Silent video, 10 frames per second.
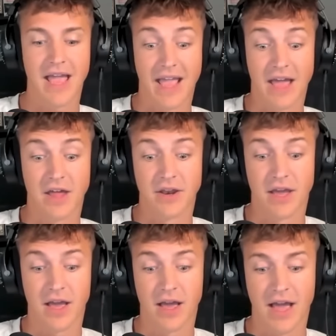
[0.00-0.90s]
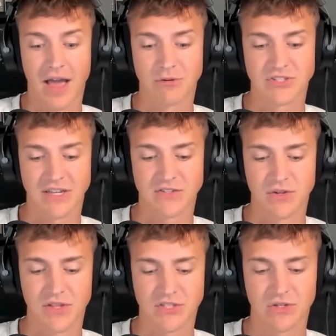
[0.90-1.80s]
And I was like,
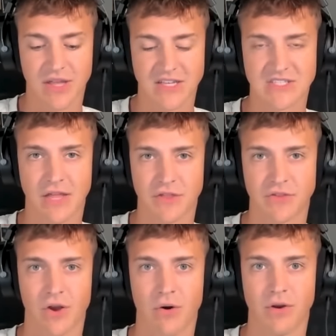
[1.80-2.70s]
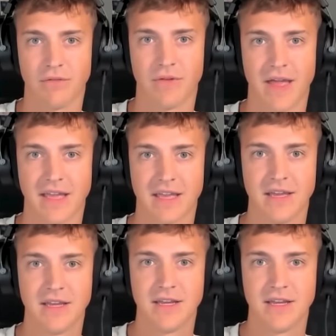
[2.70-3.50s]
dude, this will like set the tone of like,